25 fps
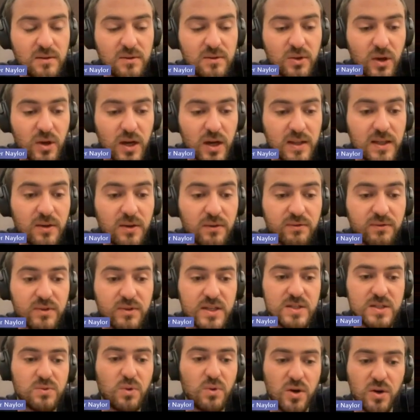The idea of
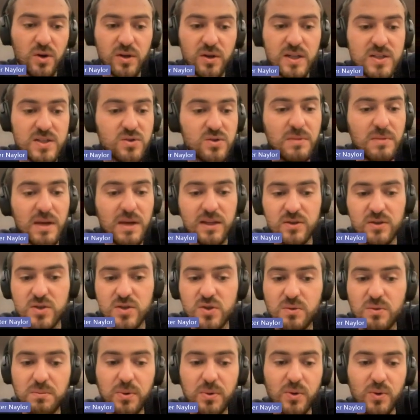this work is to make the
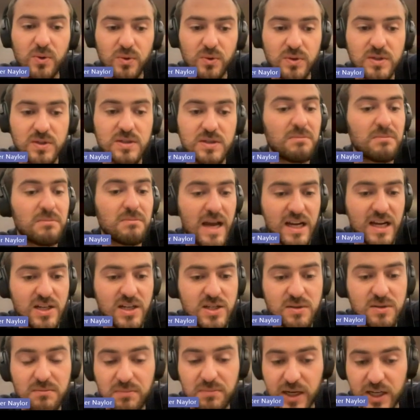supports
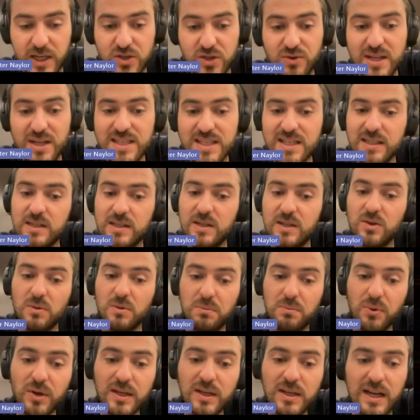match by translating the
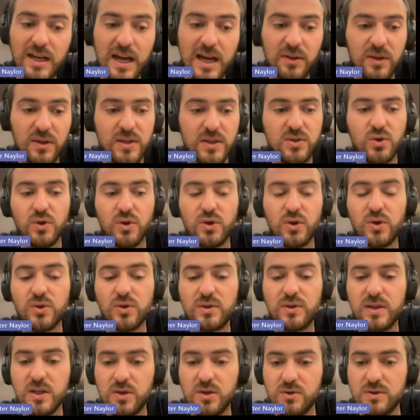point cloud into a
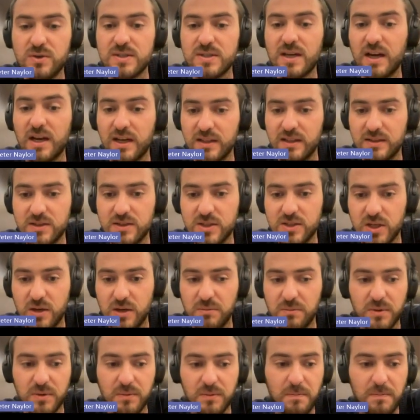continuous height shape.